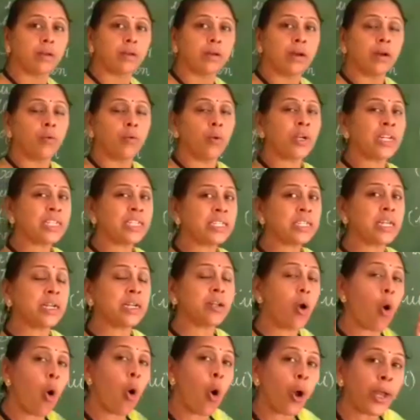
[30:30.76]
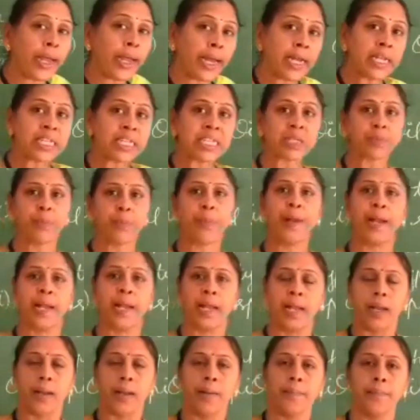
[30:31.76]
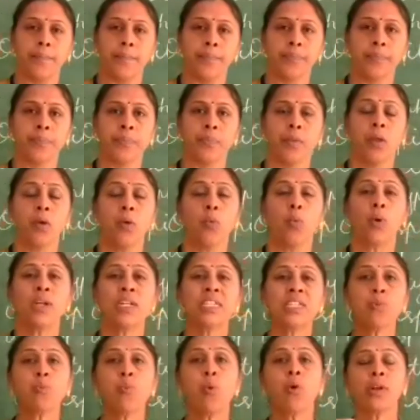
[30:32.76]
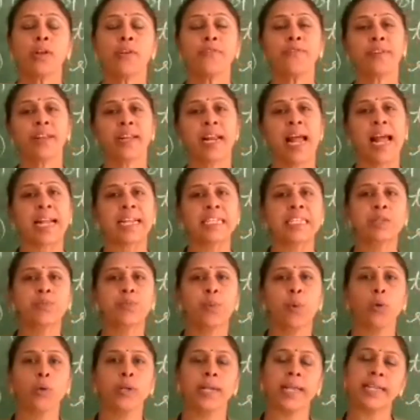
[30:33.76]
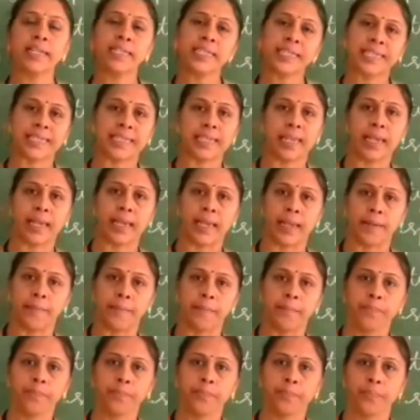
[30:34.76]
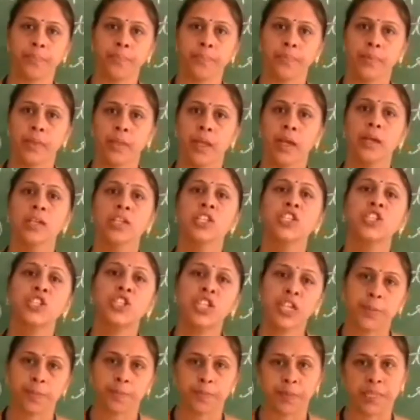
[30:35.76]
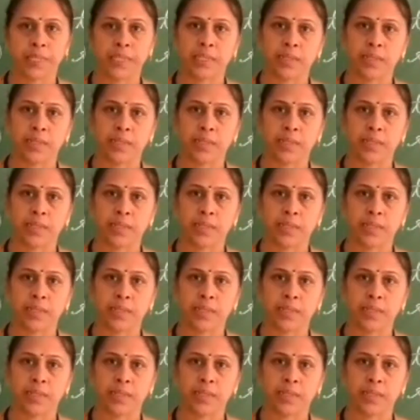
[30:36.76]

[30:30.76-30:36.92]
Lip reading: What is that oil spill? What is the mode of transport in sea? Ships.